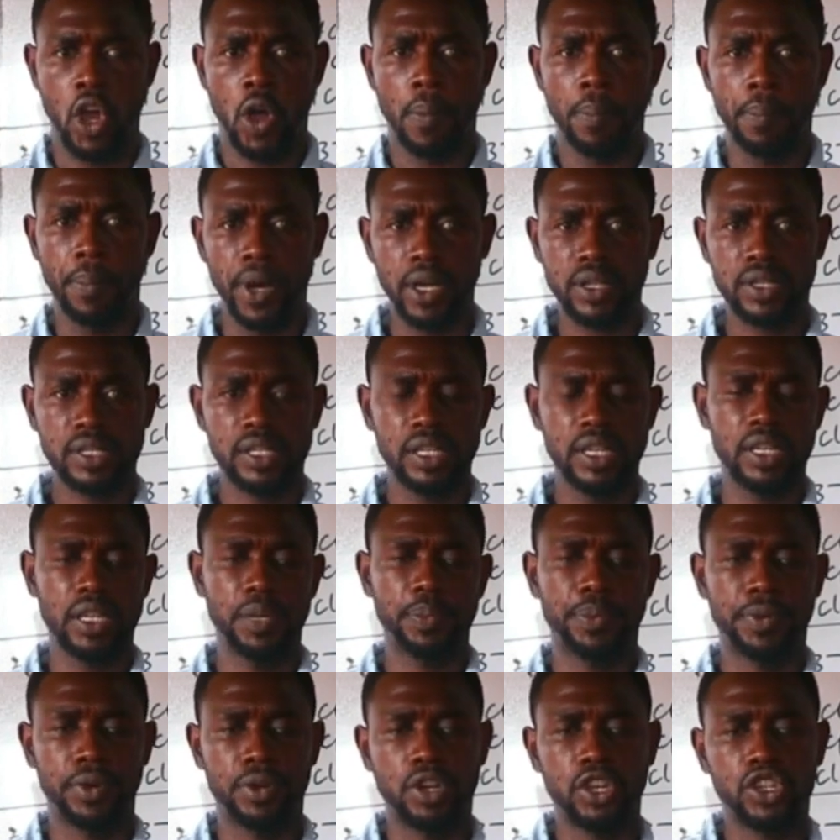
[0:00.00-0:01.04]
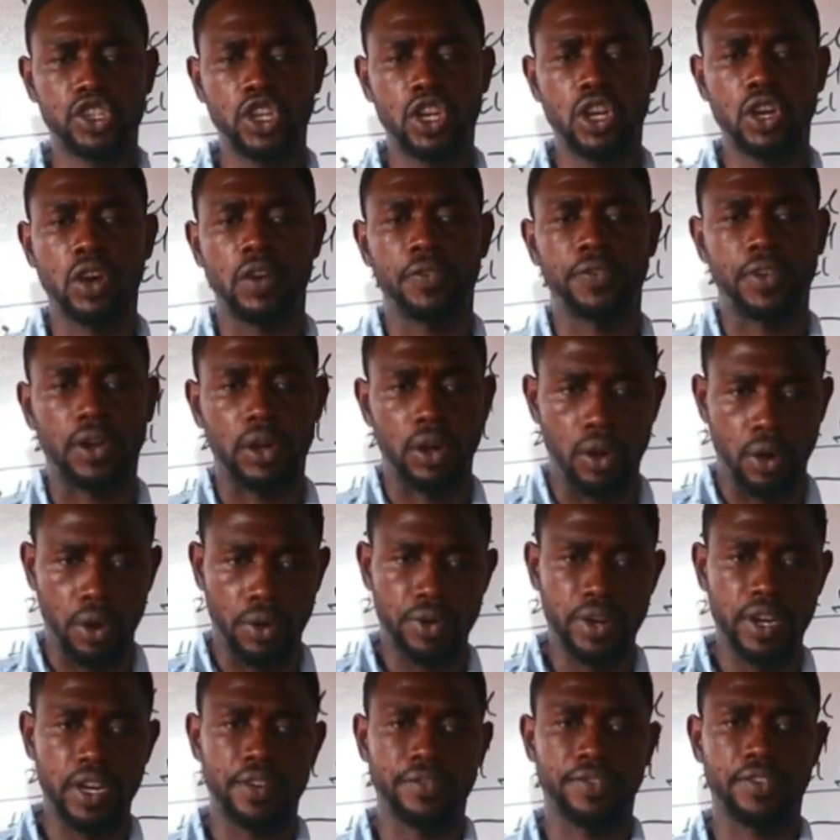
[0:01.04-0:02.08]
But in the production of
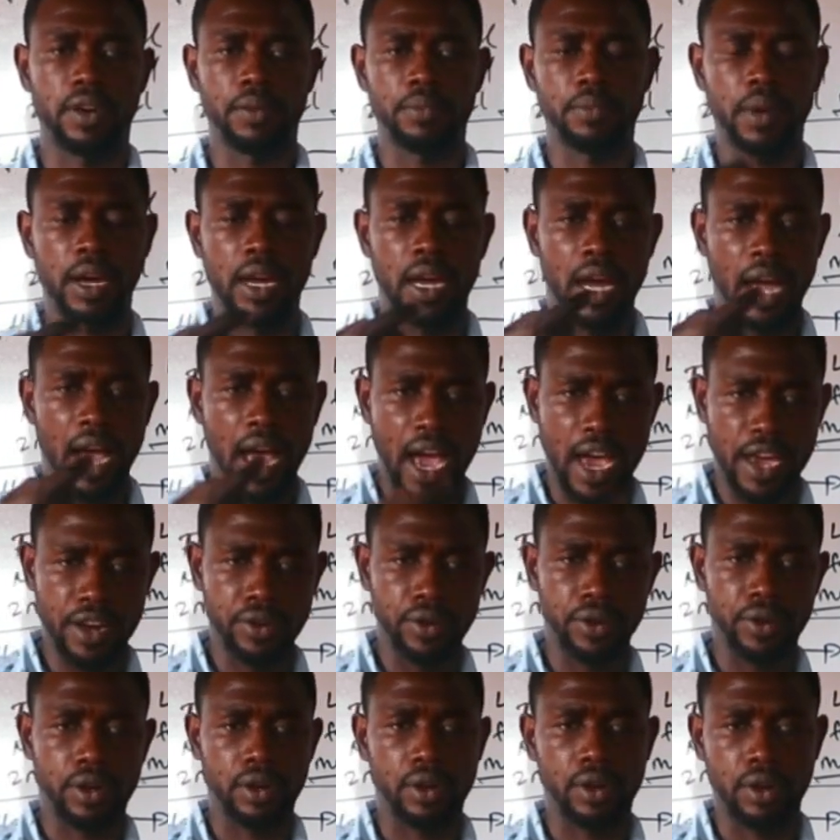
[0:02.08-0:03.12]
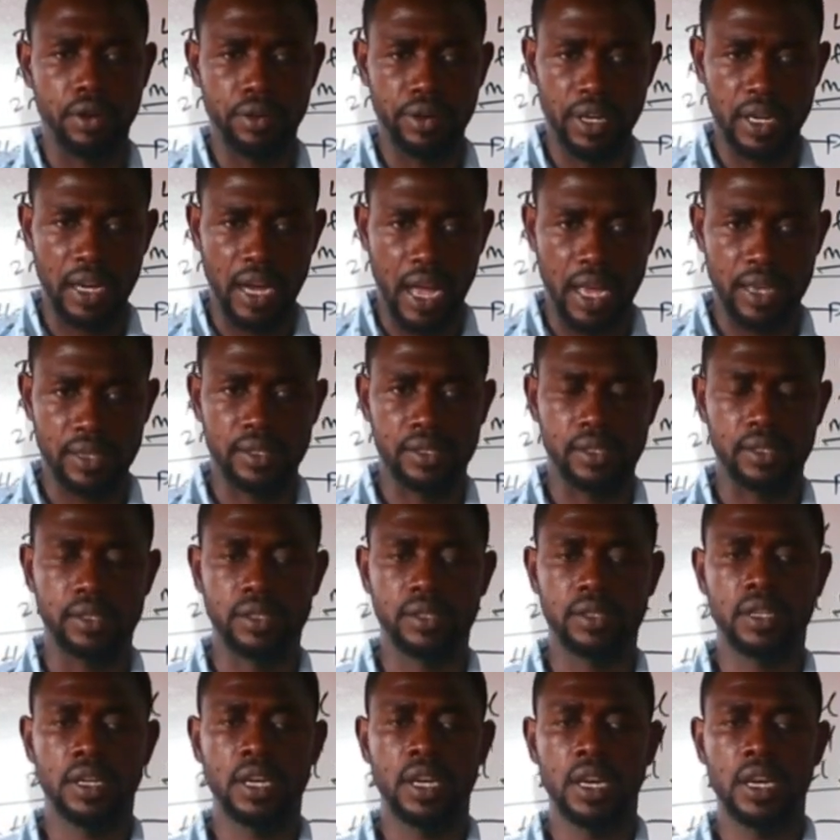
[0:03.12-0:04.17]
chlorine from hydrochloric
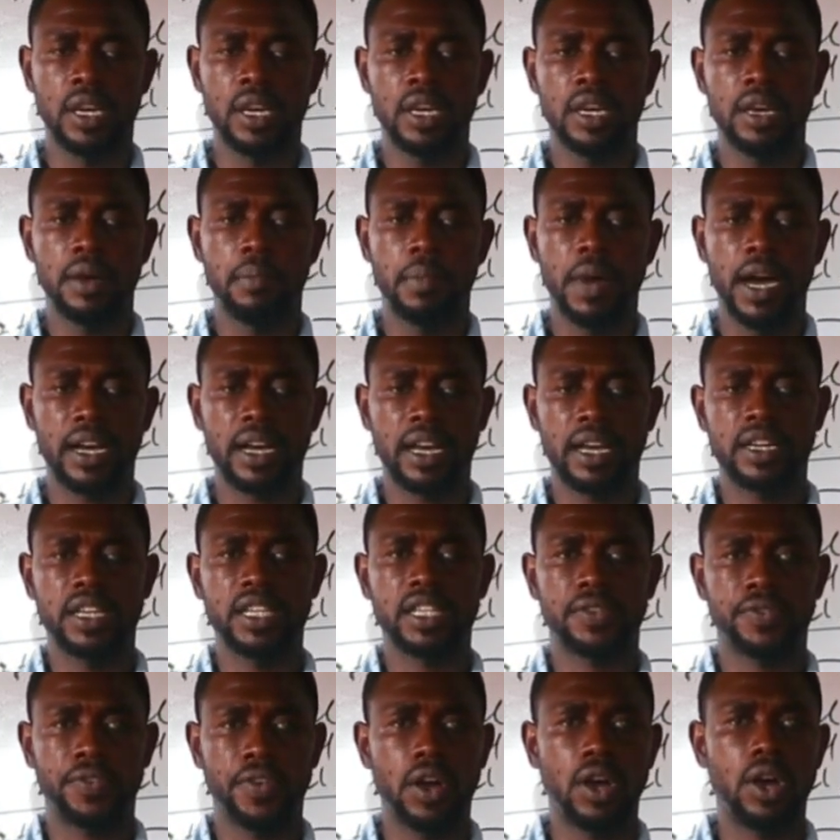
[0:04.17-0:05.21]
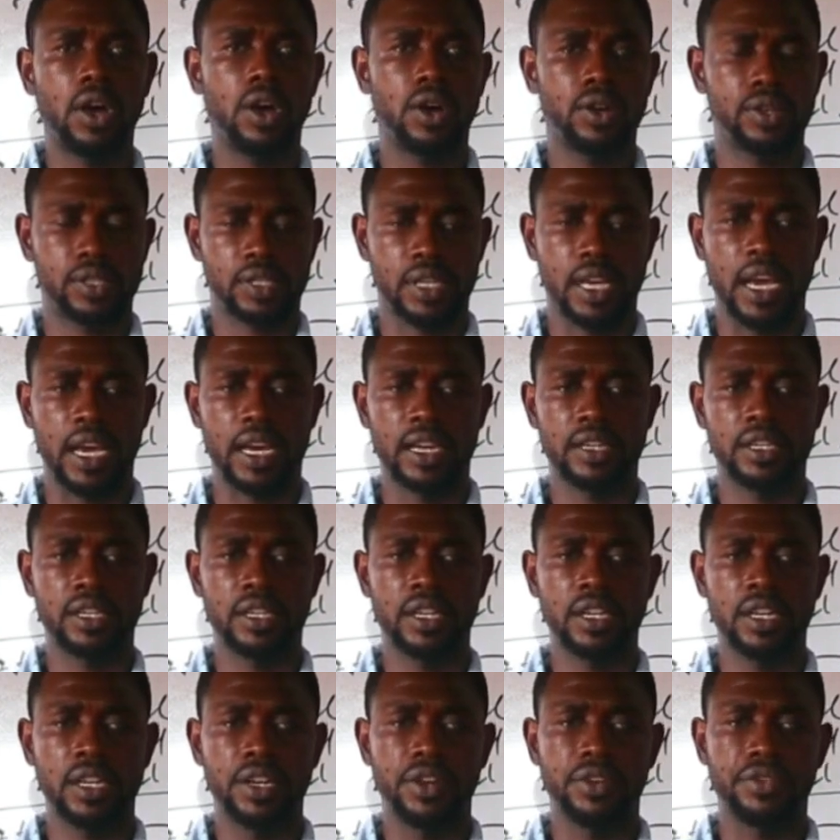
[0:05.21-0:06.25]
acid, manganese 4 oxide
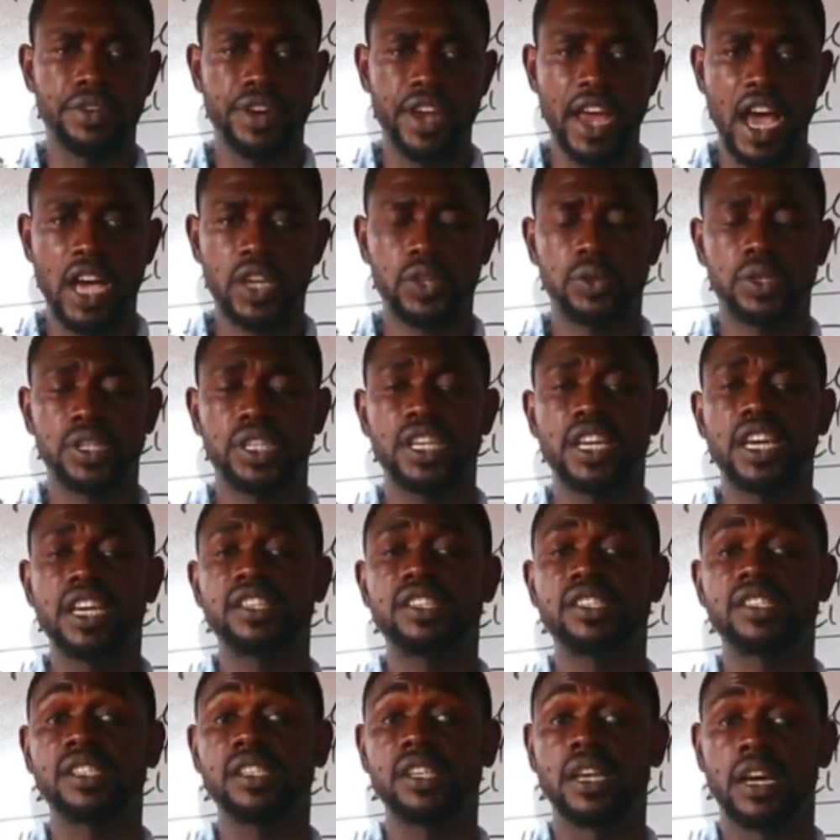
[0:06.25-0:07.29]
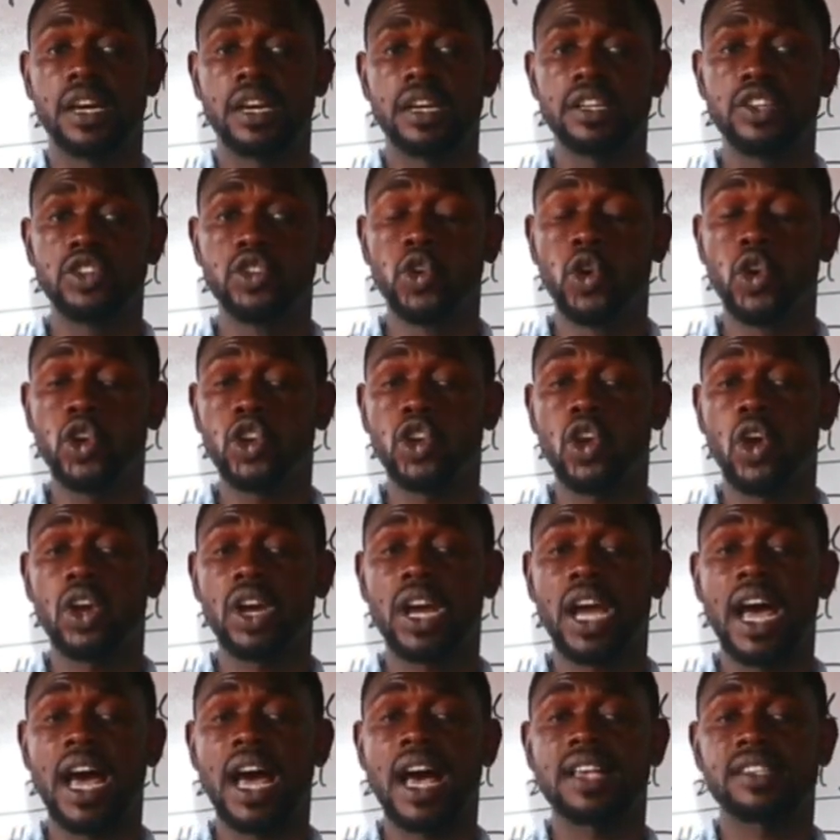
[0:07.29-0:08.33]
reacts with HCl no
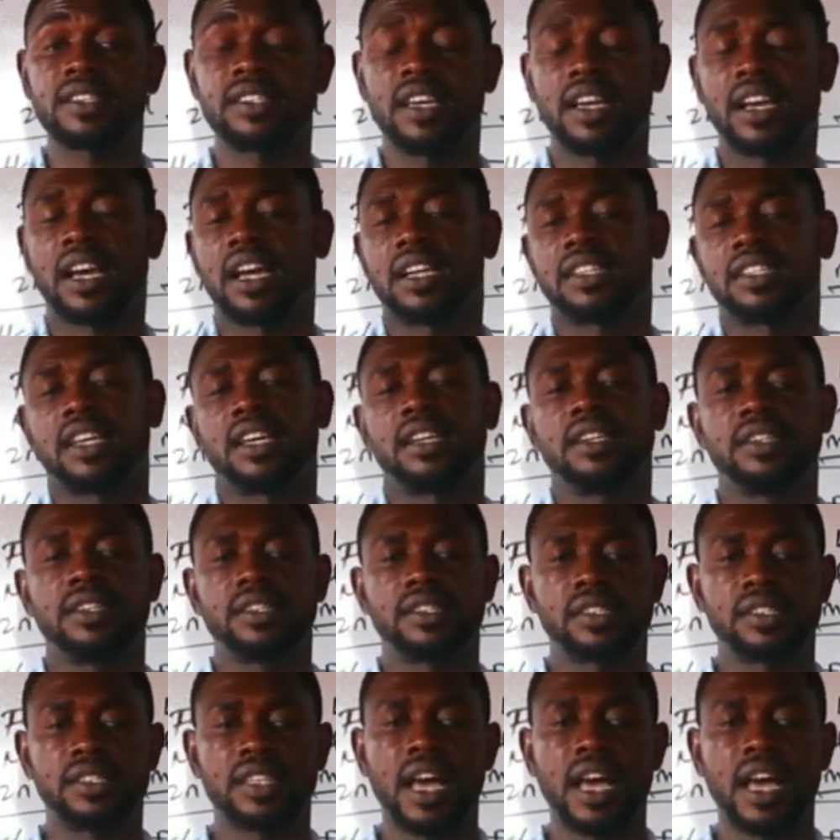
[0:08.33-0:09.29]
longer as a catalyst.